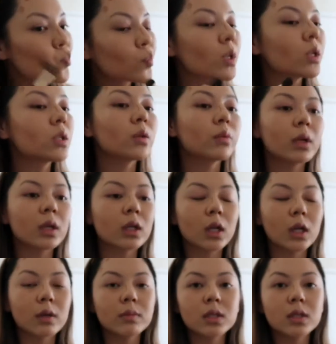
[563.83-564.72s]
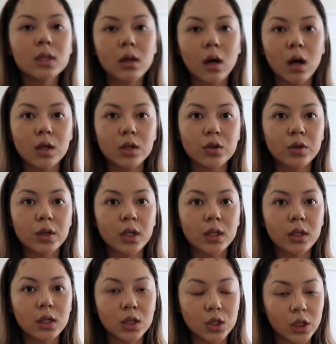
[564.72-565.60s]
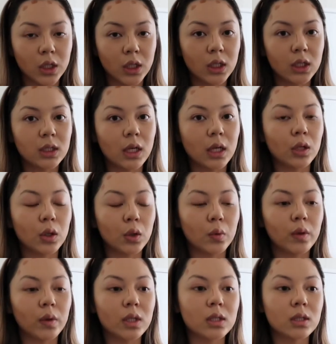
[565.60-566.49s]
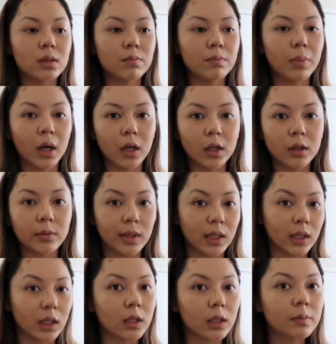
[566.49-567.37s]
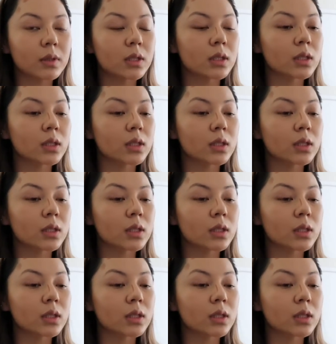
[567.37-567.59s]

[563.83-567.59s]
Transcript: So when it comes to contouring the cheeks, I always pucker my lips.